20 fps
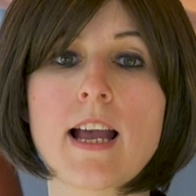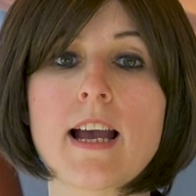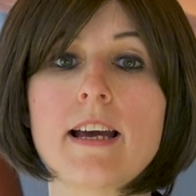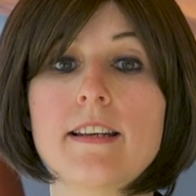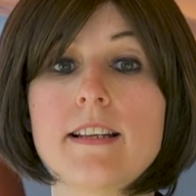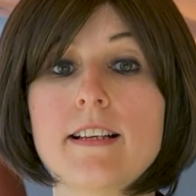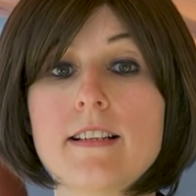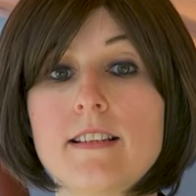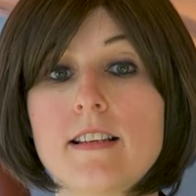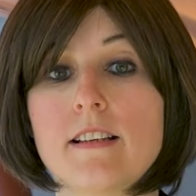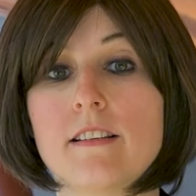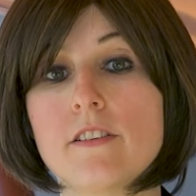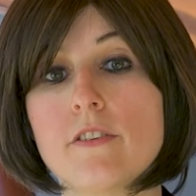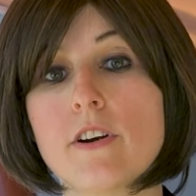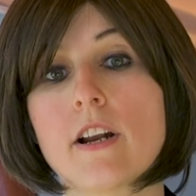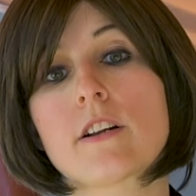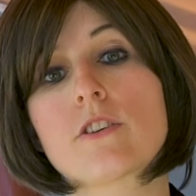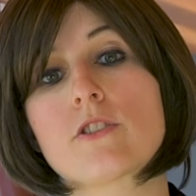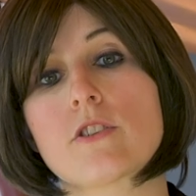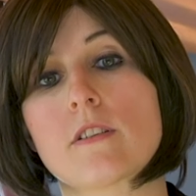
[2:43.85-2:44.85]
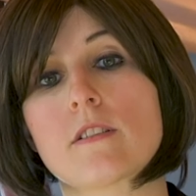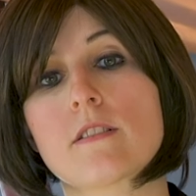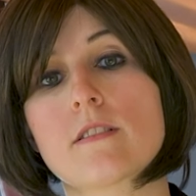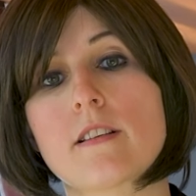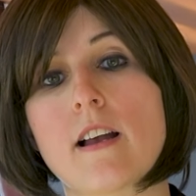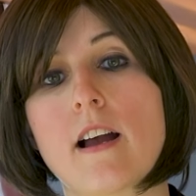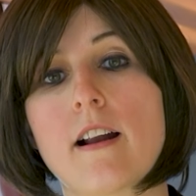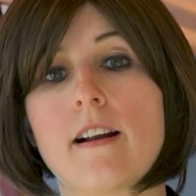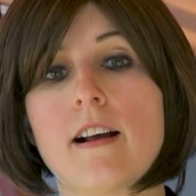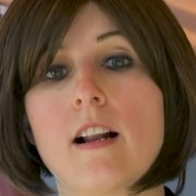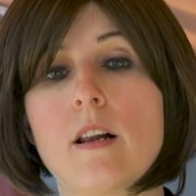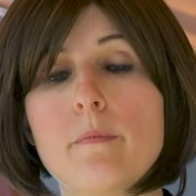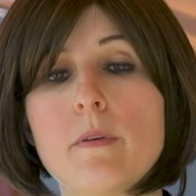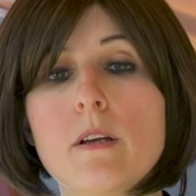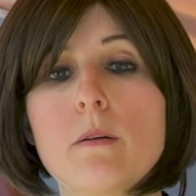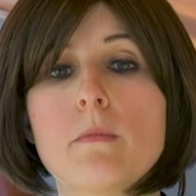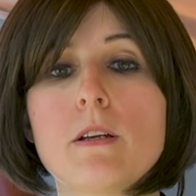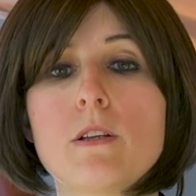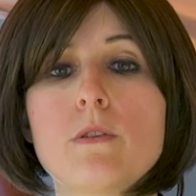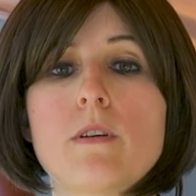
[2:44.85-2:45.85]
These interactions are
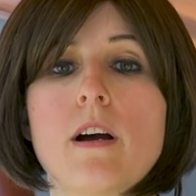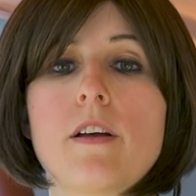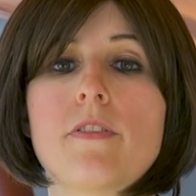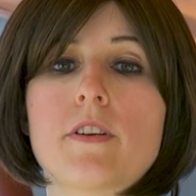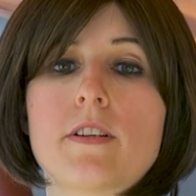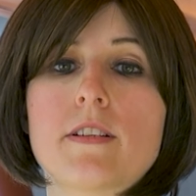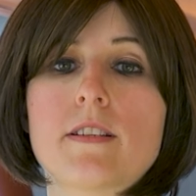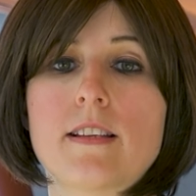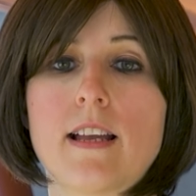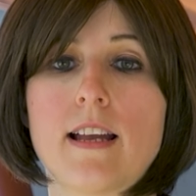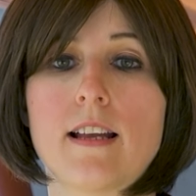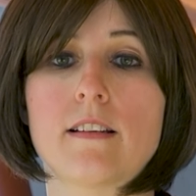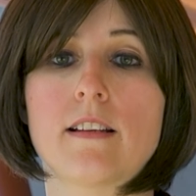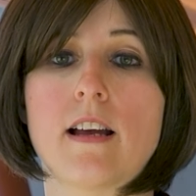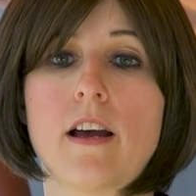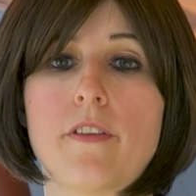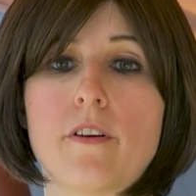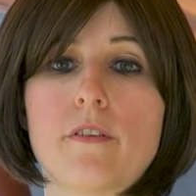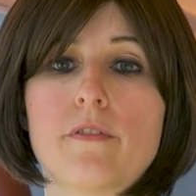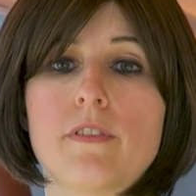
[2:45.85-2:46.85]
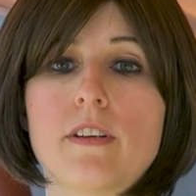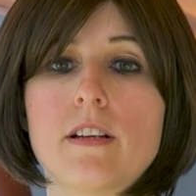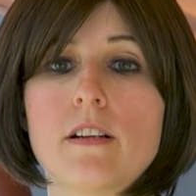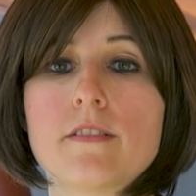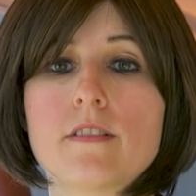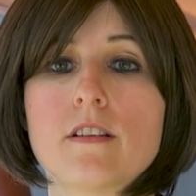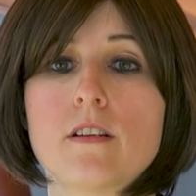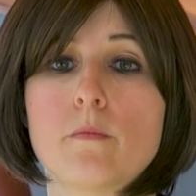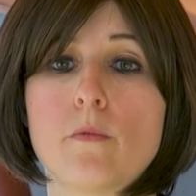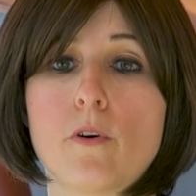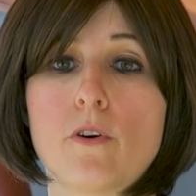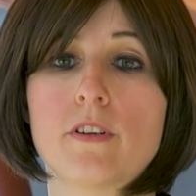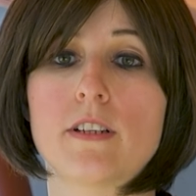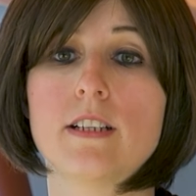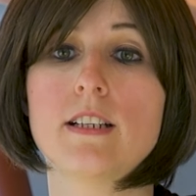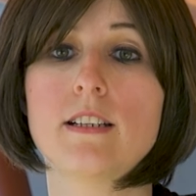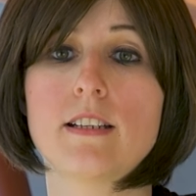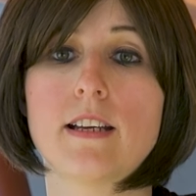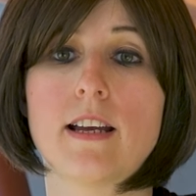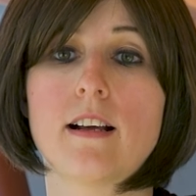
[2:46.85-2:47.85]
helping me to understand other fields in more
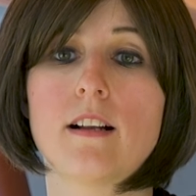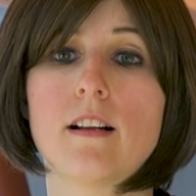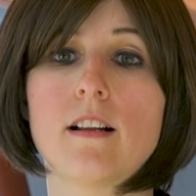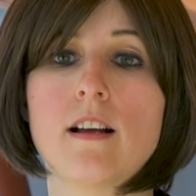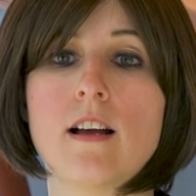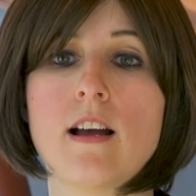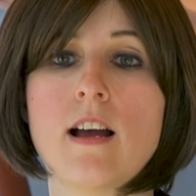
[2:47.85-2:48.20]
detail,